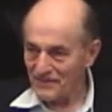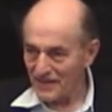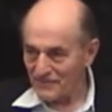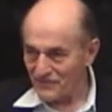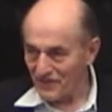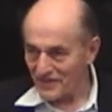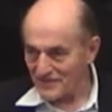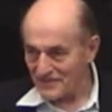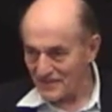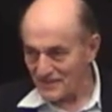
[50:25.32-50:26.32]
uh,
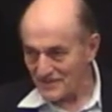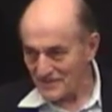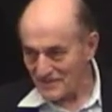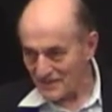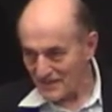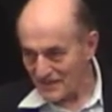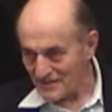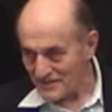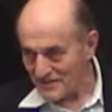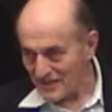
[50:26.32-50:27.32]
forest in,
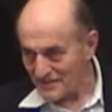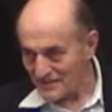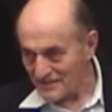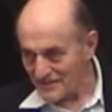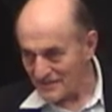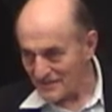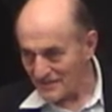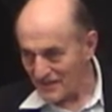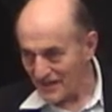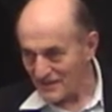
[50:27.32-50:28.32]
in southern
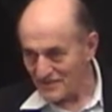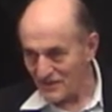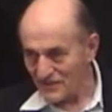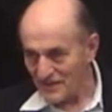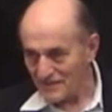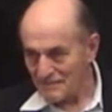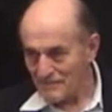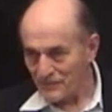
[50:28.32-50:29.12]
Arizona